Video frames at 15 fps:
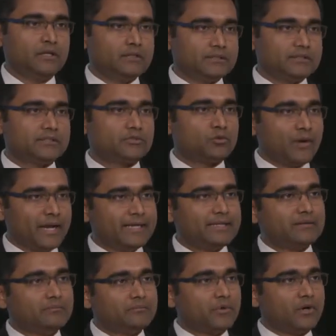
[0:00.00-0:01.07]
This is quite
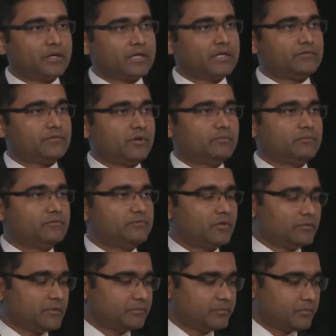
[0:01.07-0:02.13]
important
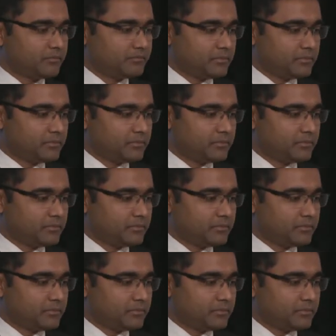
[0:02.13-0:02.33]
from a